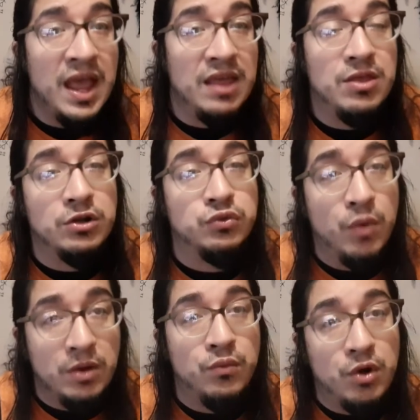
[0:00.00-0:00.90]
and there's
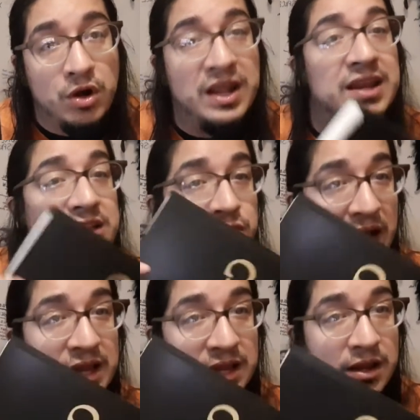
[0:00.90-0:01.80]
one word, and it's
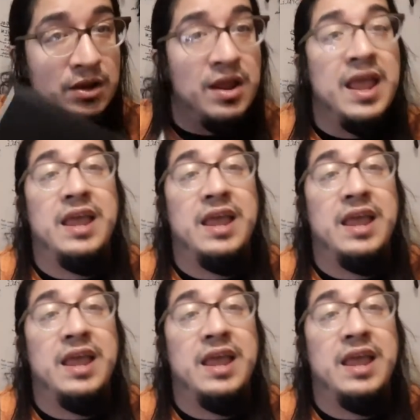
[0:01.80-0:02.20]
right here,